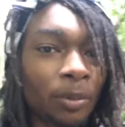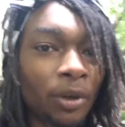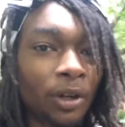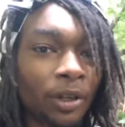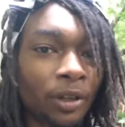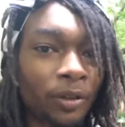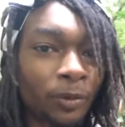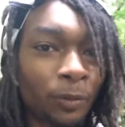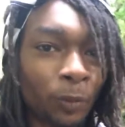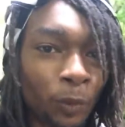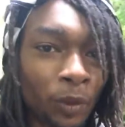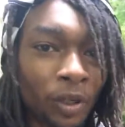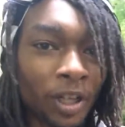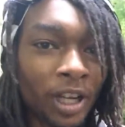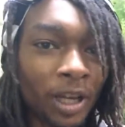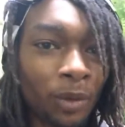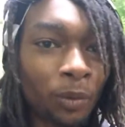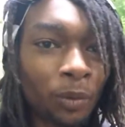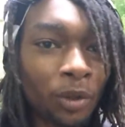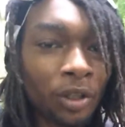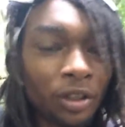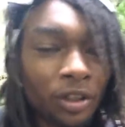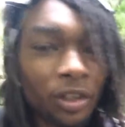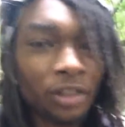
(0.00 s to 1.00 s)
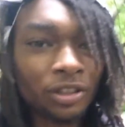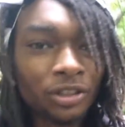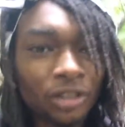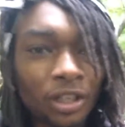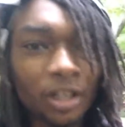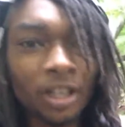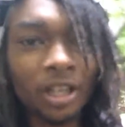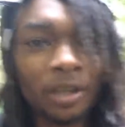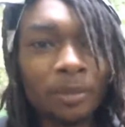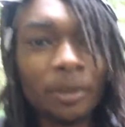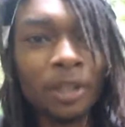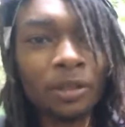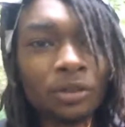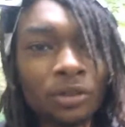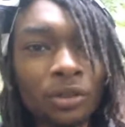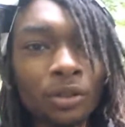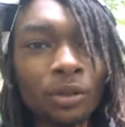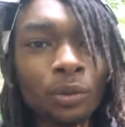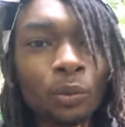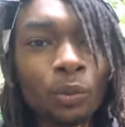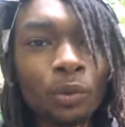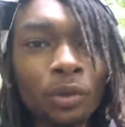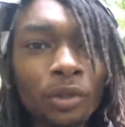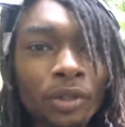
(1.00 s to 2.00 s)
But when I want to start coming out to
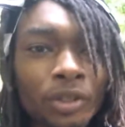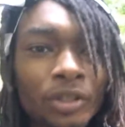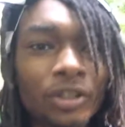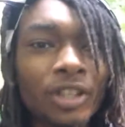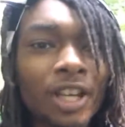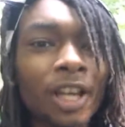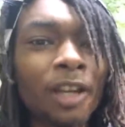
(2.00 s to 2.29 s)
the woods,